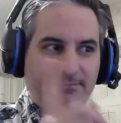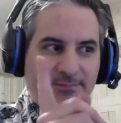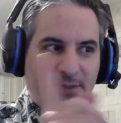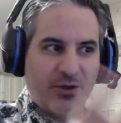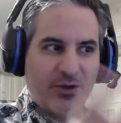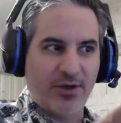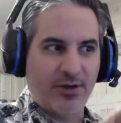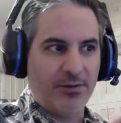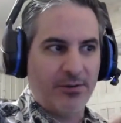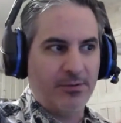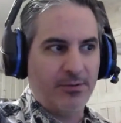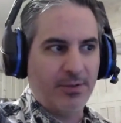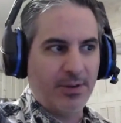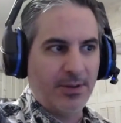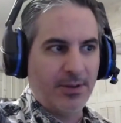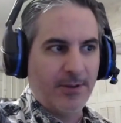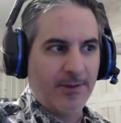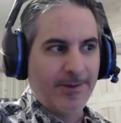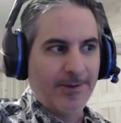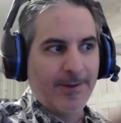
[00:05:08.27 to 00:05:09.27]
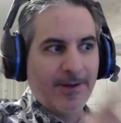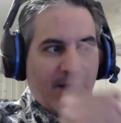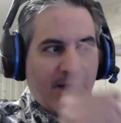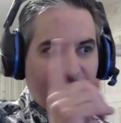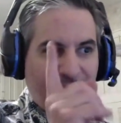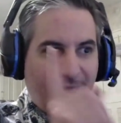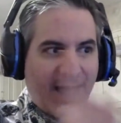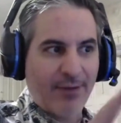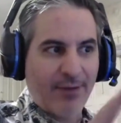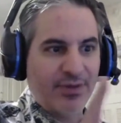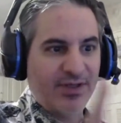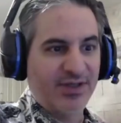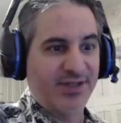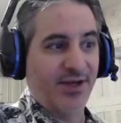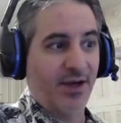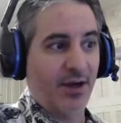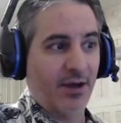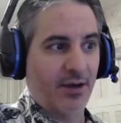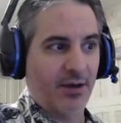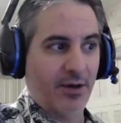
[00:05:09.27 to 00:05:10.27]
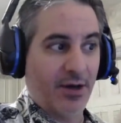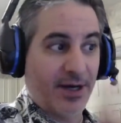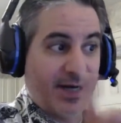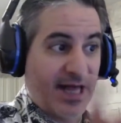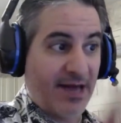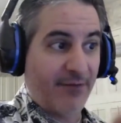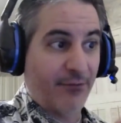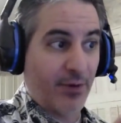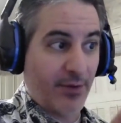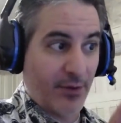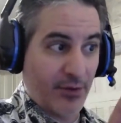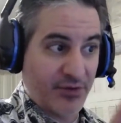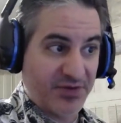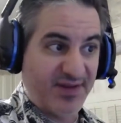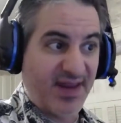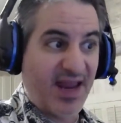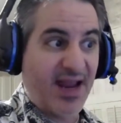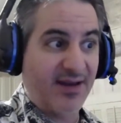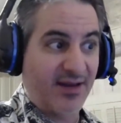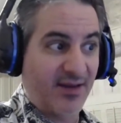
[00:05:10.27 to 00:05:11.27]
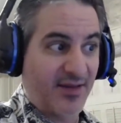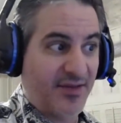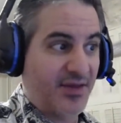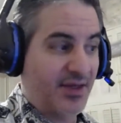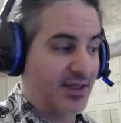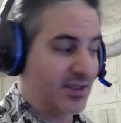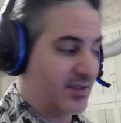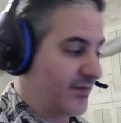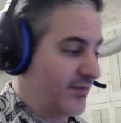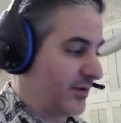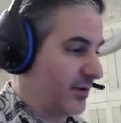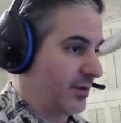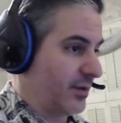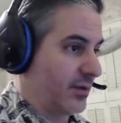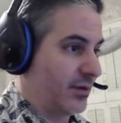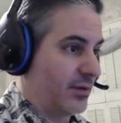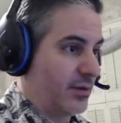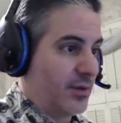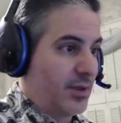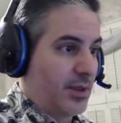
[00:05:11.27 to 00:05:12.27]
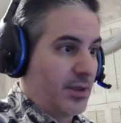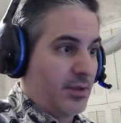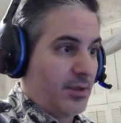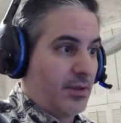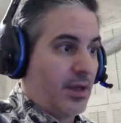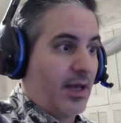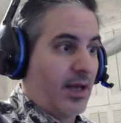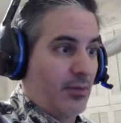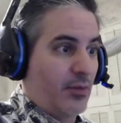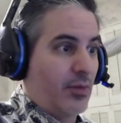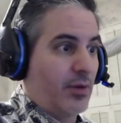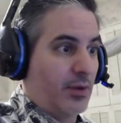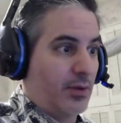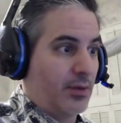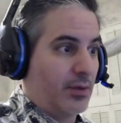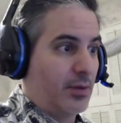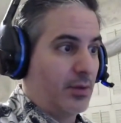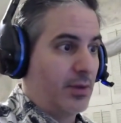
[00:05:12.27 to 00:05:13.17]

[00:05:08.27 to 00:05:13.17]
You know, if I was younger, I'd have one of those dating things for her. I would.